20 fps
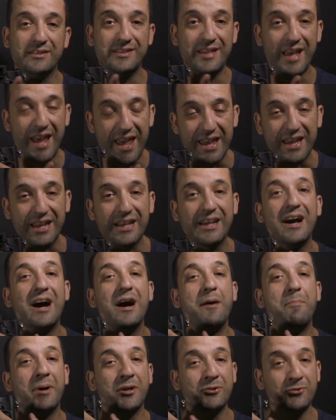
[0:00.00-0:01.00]
take
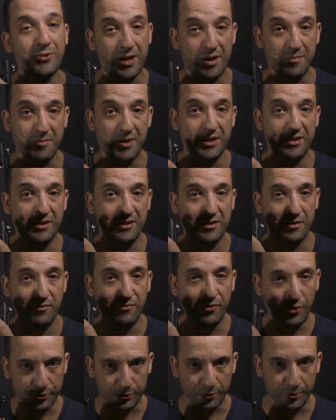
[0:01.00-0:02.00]
a panorama
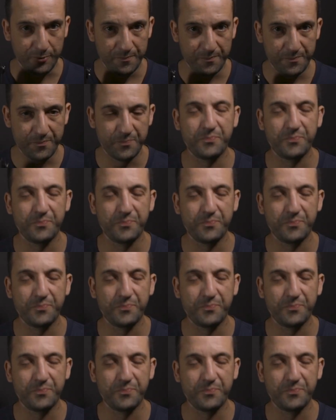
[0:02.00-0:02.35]
photo.